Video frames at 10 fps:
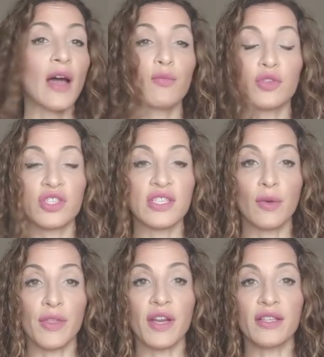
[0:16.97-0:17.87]
and we'll just deal
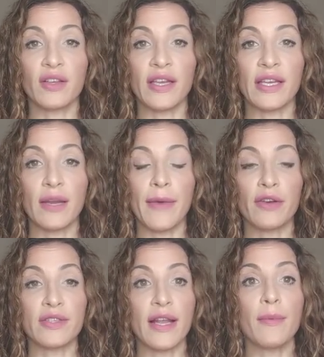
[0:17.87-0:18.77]
with it until I can get a
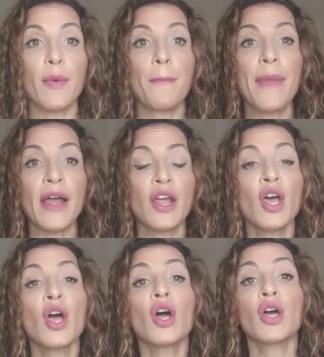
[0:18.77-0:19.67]
better setup. But
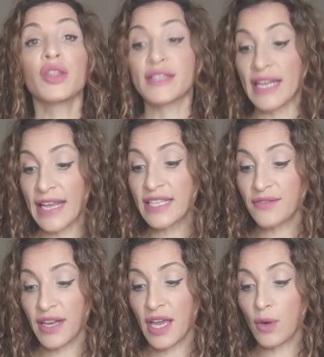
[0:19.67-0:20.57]
today's
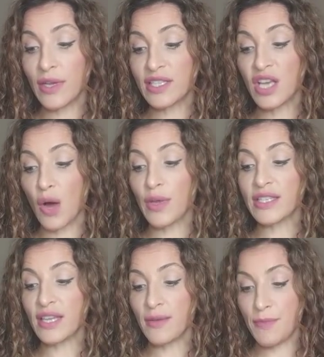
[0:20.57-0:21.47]
video is going
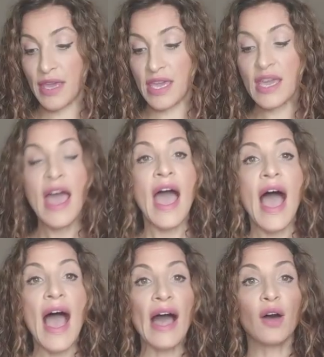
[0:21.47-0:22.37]
to be
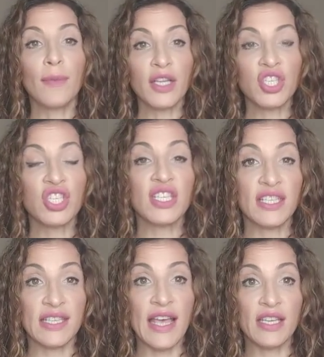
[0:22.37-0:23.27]
how much to
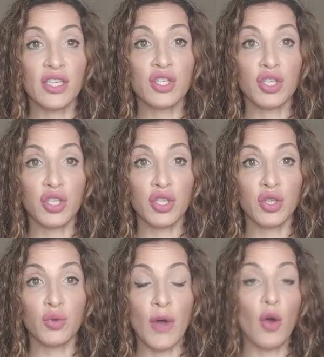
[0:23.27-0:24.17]
send
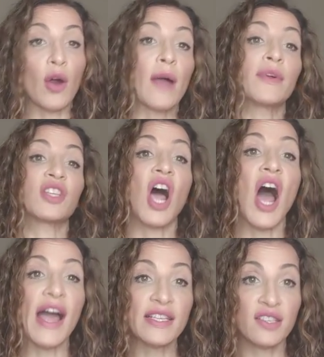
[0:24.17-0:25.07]
to or how much
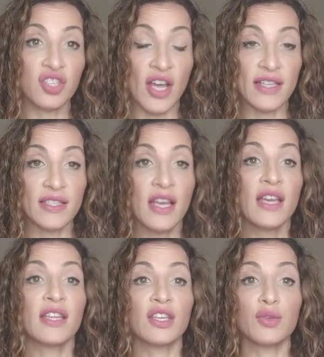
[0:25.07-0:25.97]
I suggest
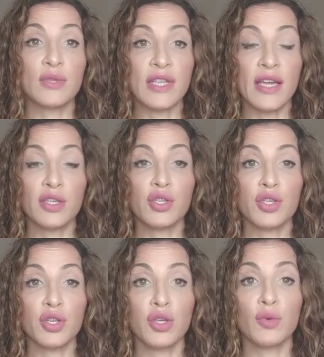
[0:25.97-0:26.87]
that you send
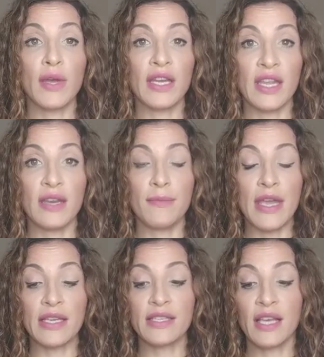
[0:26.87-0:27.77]
to an
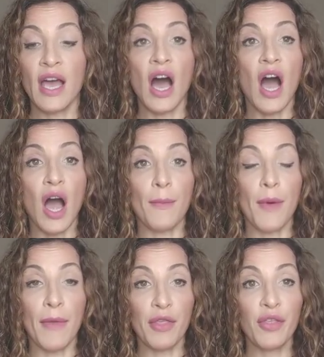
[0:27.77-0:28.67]
inmate
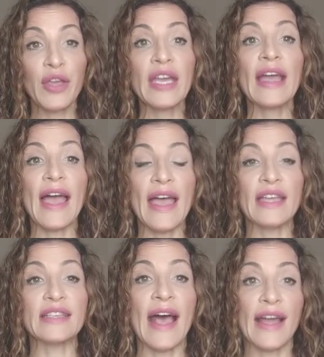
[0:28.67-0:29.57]
um, monthly
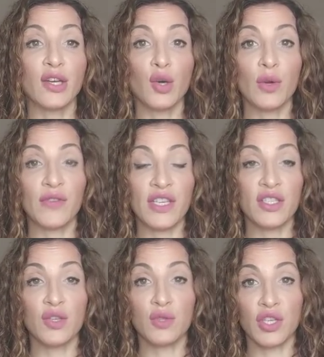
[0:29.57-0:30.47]
and how to know if
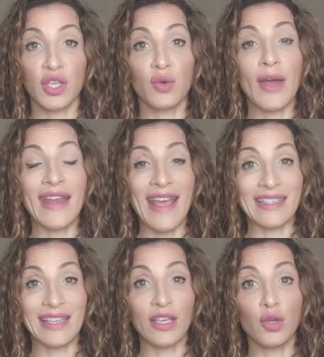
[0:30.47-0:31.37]
he's using you and
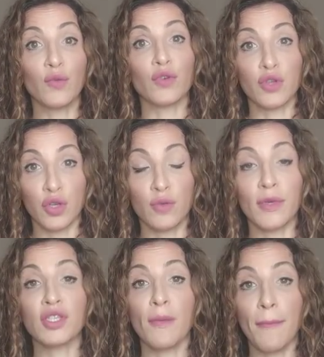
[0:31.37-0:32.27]
asking you for too
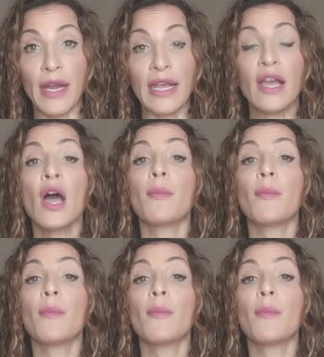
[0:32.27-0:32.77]
much money.